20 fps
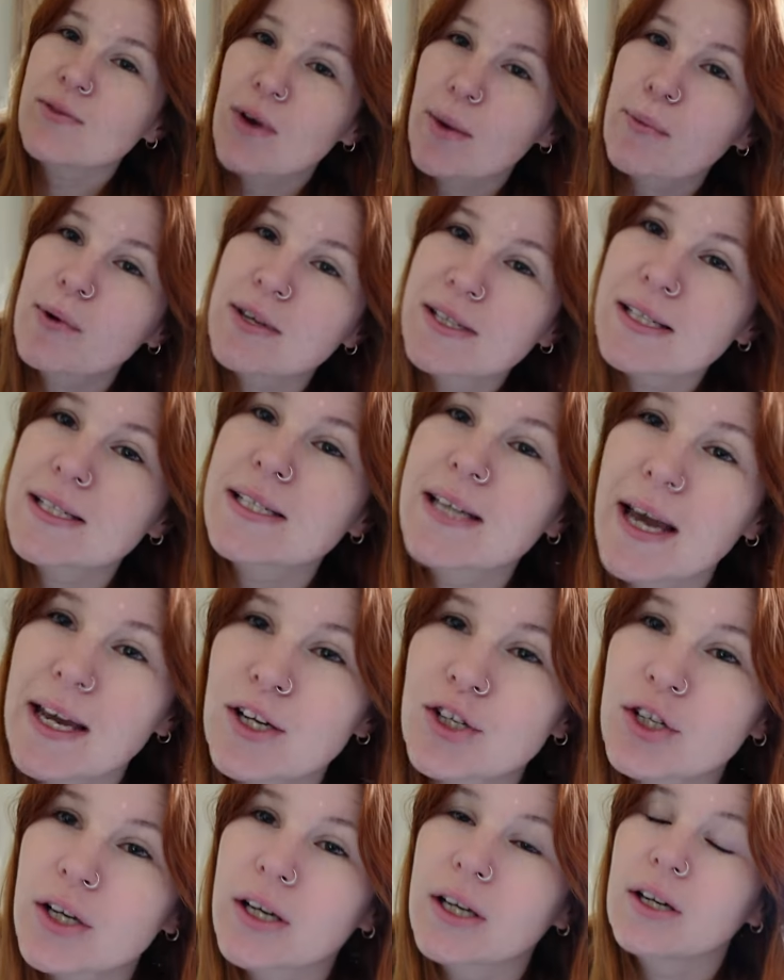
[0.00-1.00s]
is a
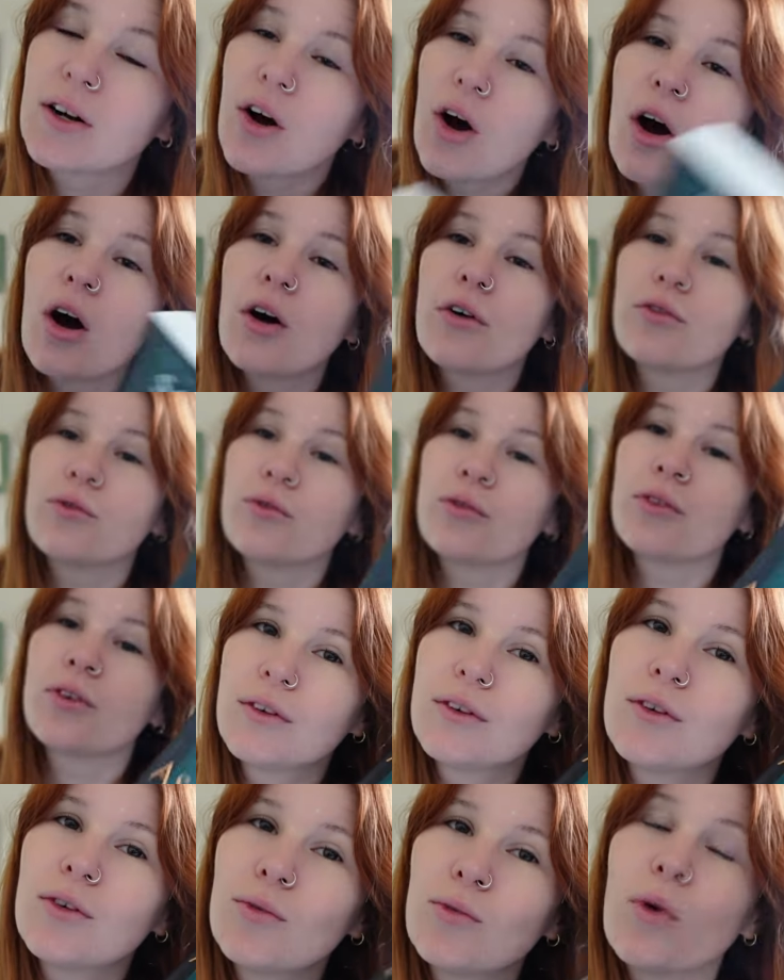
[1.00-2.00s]
representation of
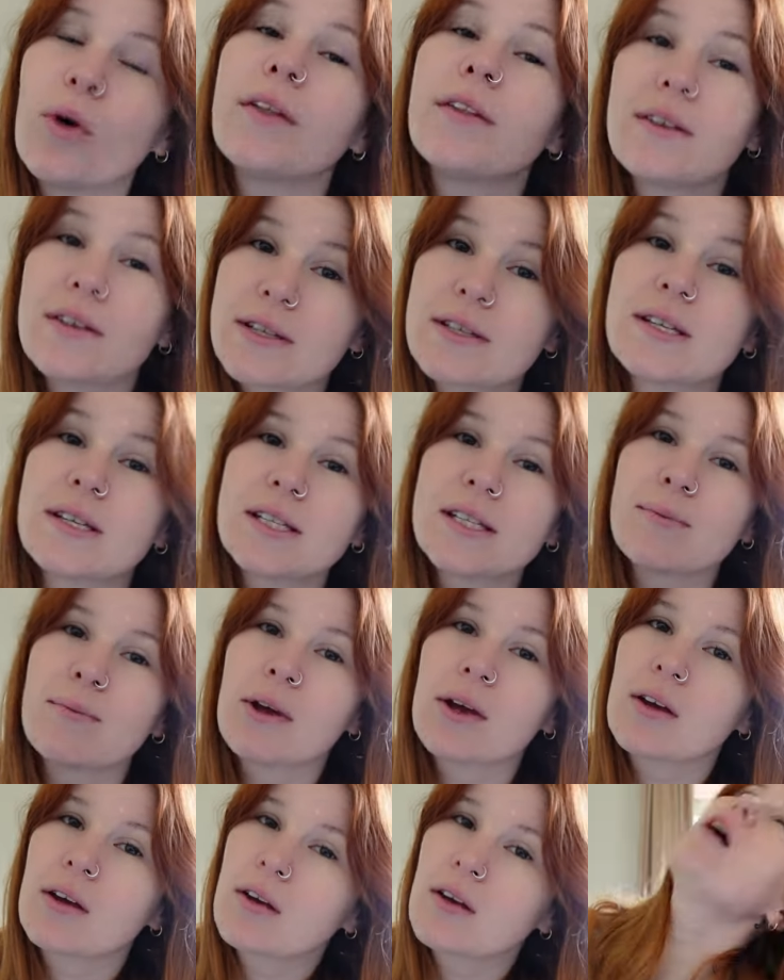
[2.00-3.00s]
what this did to me.